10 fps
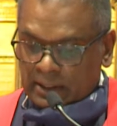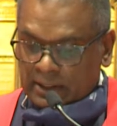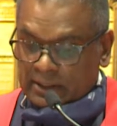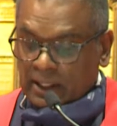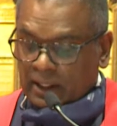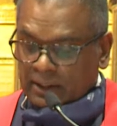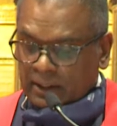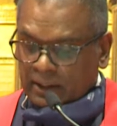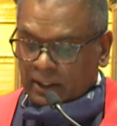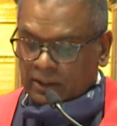
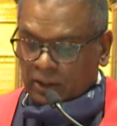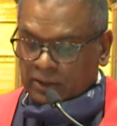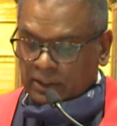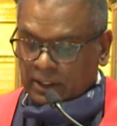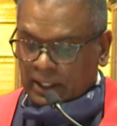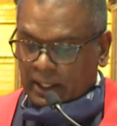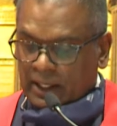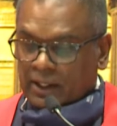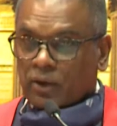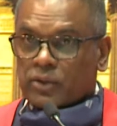Tetana and Dr.
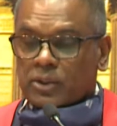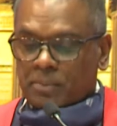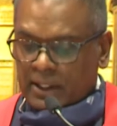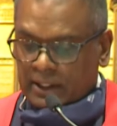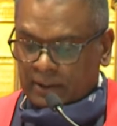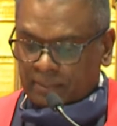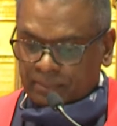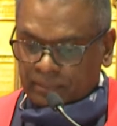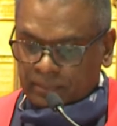K. Ozumina.